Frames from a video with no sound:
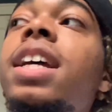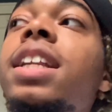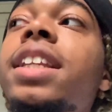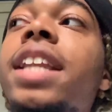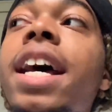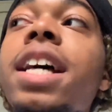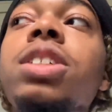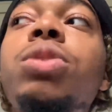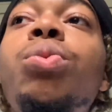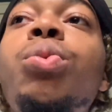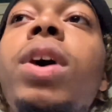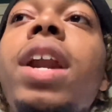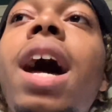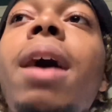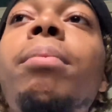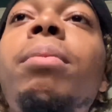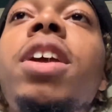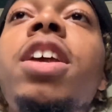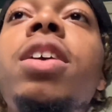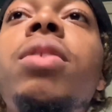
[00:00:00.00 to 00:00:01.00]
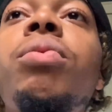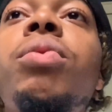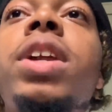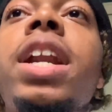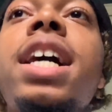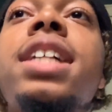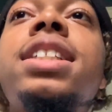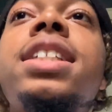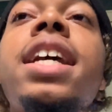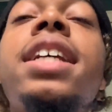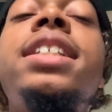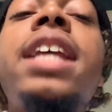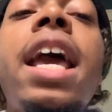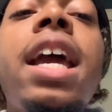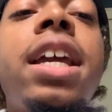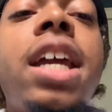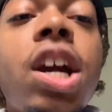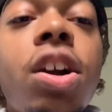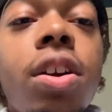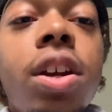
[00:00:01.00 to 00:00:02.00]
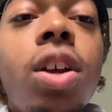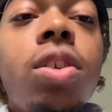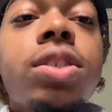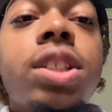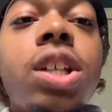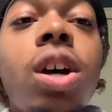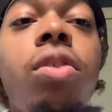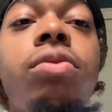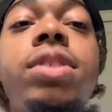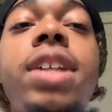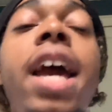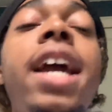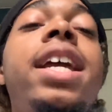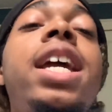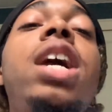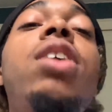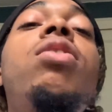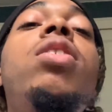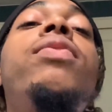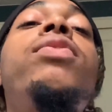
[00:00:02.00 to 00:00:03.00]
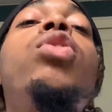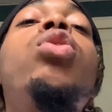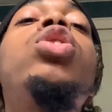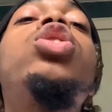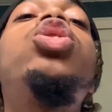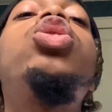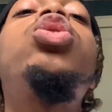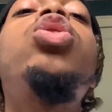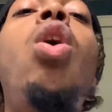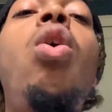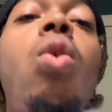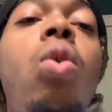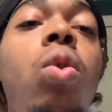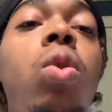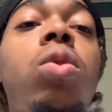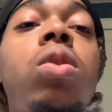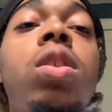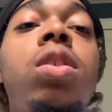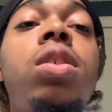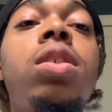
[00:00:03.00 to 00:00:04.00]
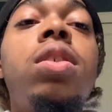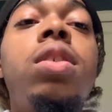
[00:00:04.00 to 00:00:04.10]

That's what I mean when I say take care of yourself. Take care of your soul.